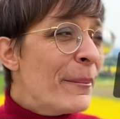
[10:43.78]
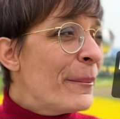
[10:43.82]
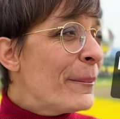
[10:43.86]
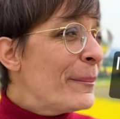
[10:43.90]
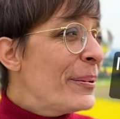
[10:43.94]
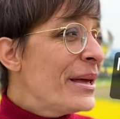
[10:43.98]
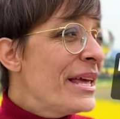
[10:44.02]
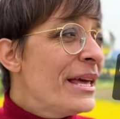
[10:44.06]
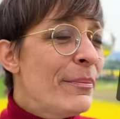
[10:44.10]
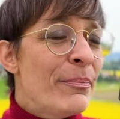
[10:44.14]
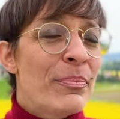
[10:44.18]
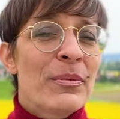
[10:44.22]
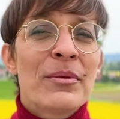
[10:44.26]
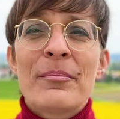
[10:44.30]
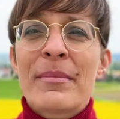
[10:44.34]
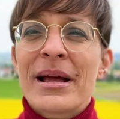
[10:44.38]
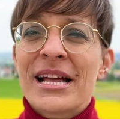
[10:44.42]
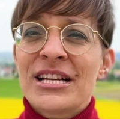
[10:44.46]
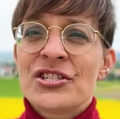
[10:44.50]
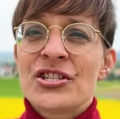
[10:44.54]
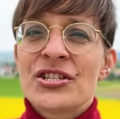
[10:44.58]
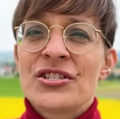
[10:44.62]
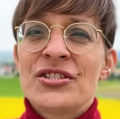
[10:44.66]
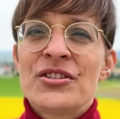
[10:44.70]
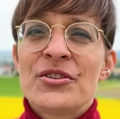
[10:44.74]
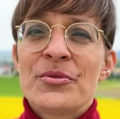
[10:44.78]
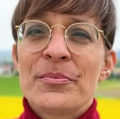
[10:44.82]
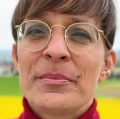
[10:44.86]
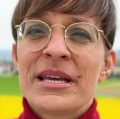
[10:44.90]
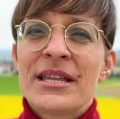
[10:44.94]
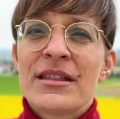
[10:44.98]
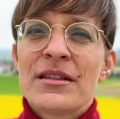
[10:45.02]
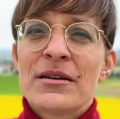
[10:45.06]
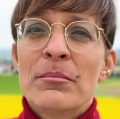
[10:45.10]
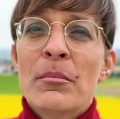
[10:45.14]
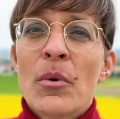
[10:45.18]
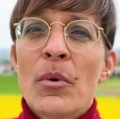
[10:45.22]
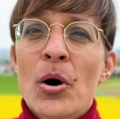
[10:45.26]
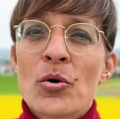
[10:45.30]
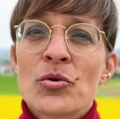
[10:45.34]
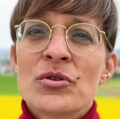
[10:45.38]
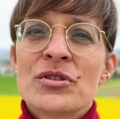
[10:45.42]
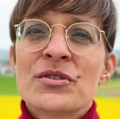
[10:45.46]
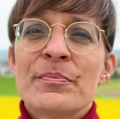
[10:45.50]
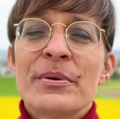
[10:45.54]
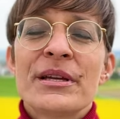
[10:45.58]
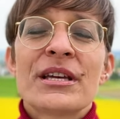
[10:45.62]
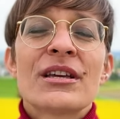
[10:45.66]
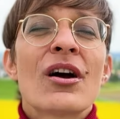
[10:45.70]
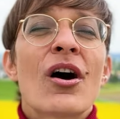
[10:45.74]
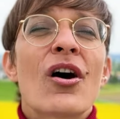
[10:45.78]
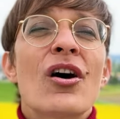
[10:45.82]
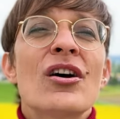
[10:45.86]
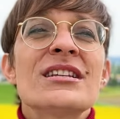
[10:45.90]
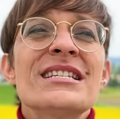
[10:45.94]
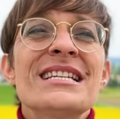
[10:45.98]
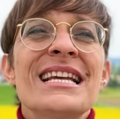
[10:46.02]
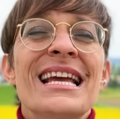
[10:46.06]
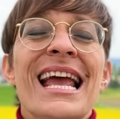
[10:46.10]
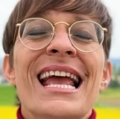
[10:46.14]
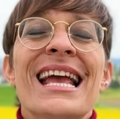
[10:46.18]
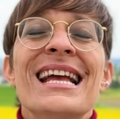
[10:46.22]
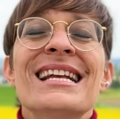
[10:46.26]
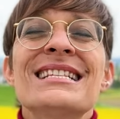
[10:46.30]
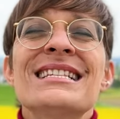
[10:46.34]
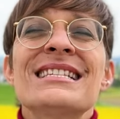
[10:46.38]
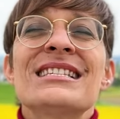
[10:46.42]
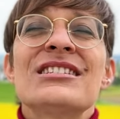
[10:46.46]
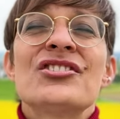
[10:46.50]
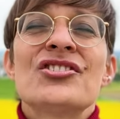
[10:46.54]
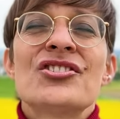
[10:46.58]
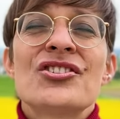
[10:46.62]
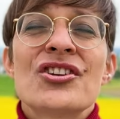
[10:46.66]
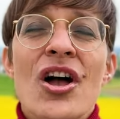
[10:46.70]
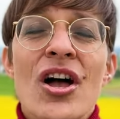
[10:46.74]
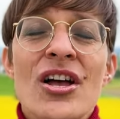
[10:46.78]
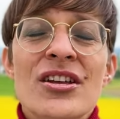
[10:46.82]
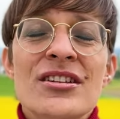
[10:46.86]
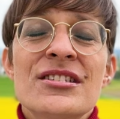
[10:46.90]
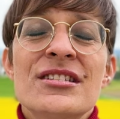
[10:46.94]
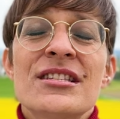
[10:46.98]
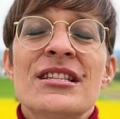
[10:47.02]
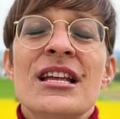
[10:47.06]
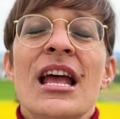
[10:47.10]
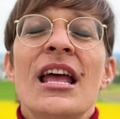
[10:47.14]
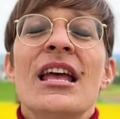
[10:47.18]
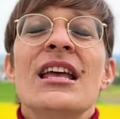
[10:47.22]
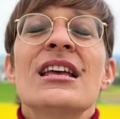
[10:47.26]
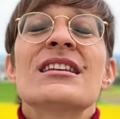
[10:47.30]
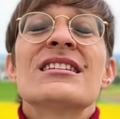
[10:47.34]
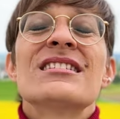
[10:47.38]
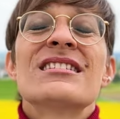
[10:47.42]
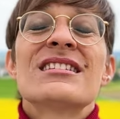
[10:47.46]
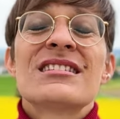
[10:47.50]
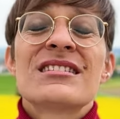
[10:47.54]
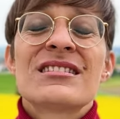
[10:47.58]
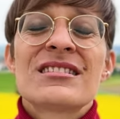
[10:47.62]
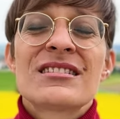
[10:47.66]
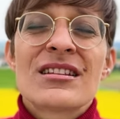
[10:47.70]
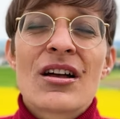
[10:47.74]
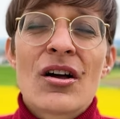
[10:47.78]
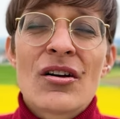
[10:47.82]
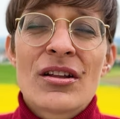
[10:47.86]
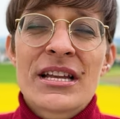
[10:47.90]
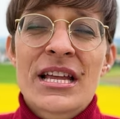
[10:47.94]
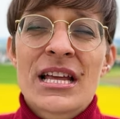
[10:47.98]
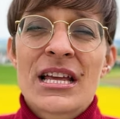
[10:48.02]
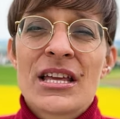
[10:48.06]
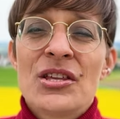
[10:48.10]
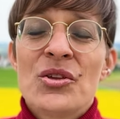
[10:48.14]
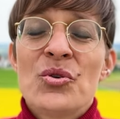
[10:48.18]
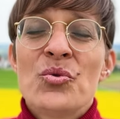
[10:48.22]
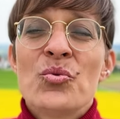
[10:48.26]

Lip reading: people mention to me the most because it's just stunning.